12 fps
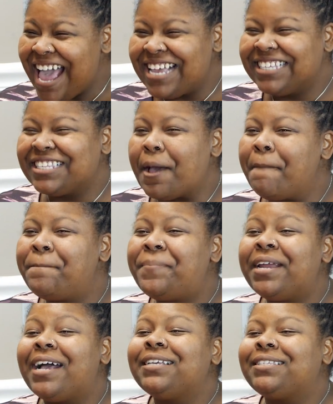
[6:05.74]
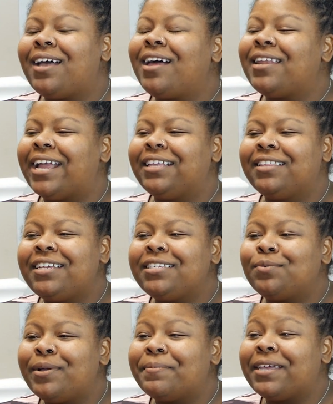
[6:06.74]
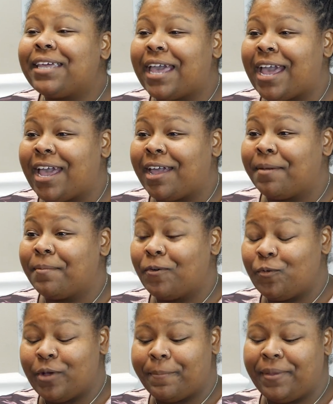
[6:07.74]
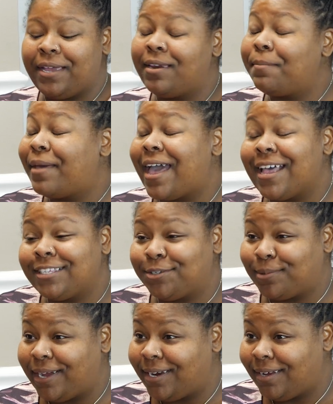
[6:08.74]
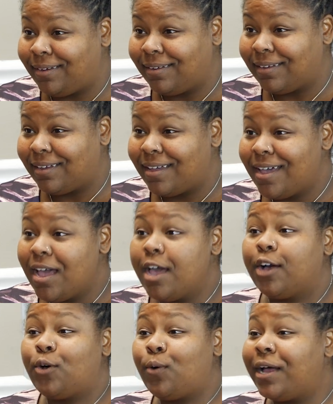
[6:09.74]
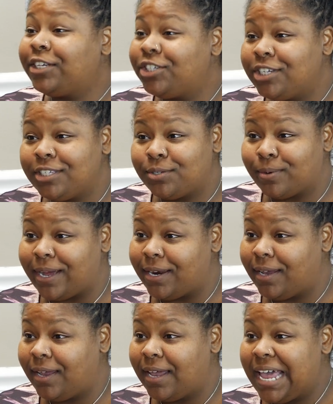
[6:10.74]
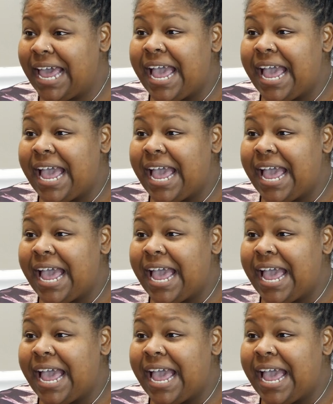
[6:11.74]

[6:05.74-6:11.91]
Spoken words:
Yes. But I saw like these women came with pen and pads ready, questions ready.